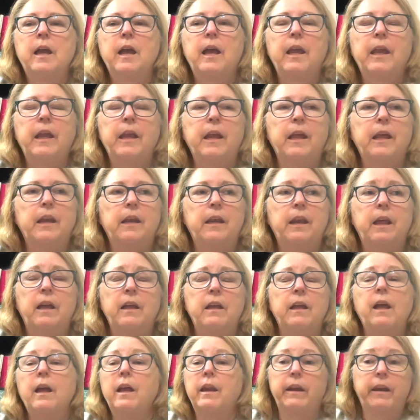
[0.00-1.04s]
and
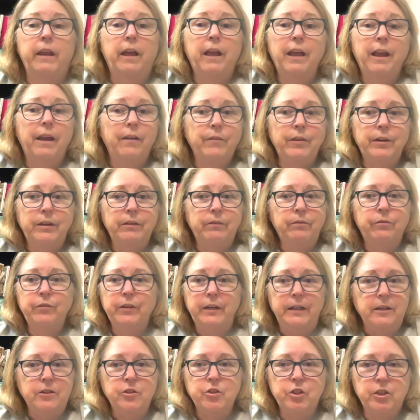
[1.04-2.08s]
I haven't
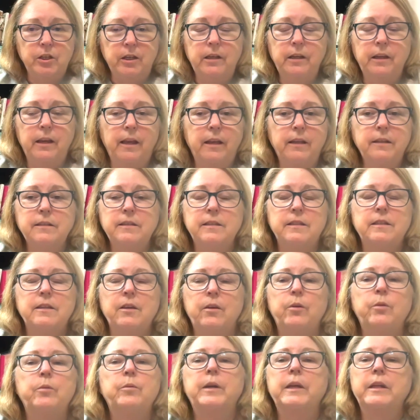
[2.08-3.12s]
finished it yet,
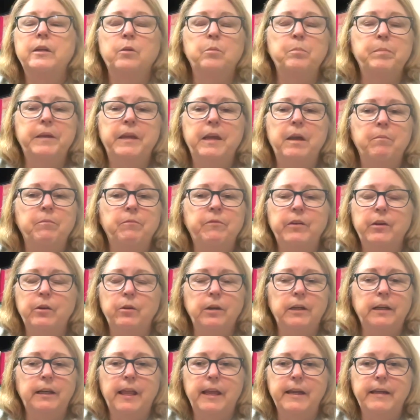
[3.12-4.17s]
so it'll be up
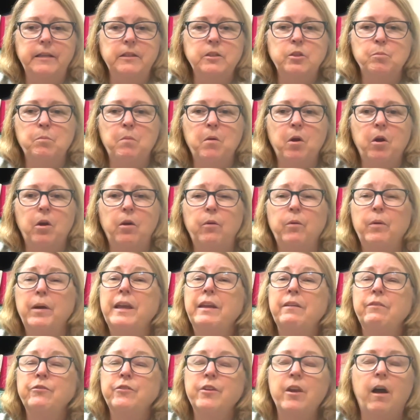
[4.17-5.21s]
very late tomorrow,
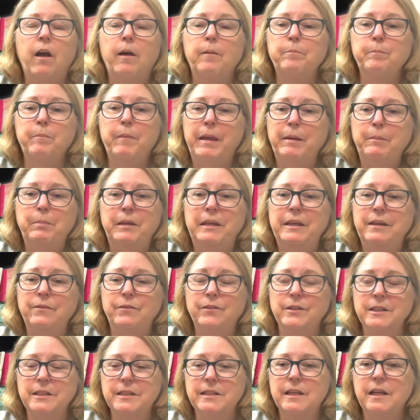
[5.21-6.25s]
if not maybe
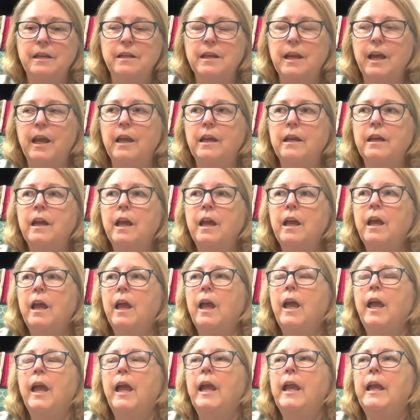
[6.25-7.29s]
even Sunday.
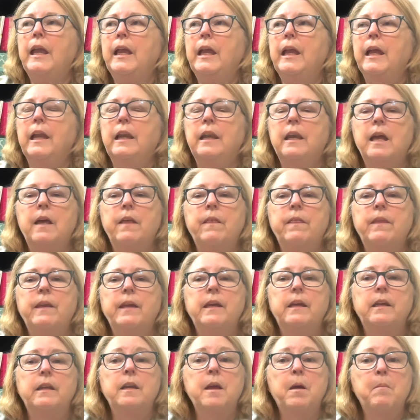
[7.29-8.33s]
And
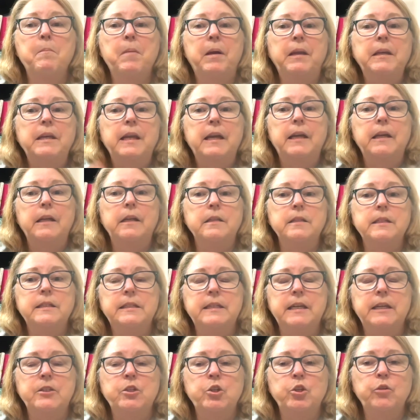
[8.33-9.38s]
then Monday,
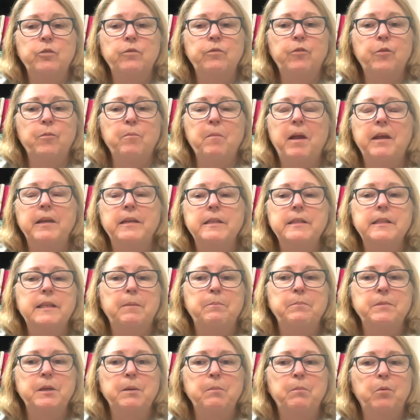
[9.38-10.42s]
stay tuned for my
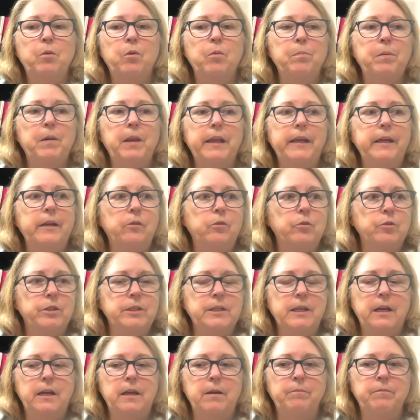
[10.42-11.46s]
September planner
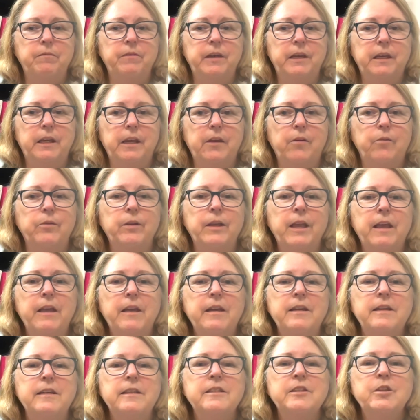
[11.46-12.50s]
setup video.
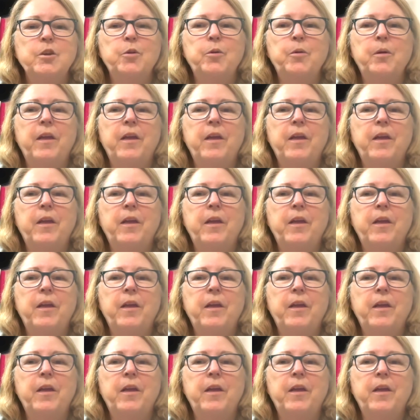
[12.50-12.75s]
So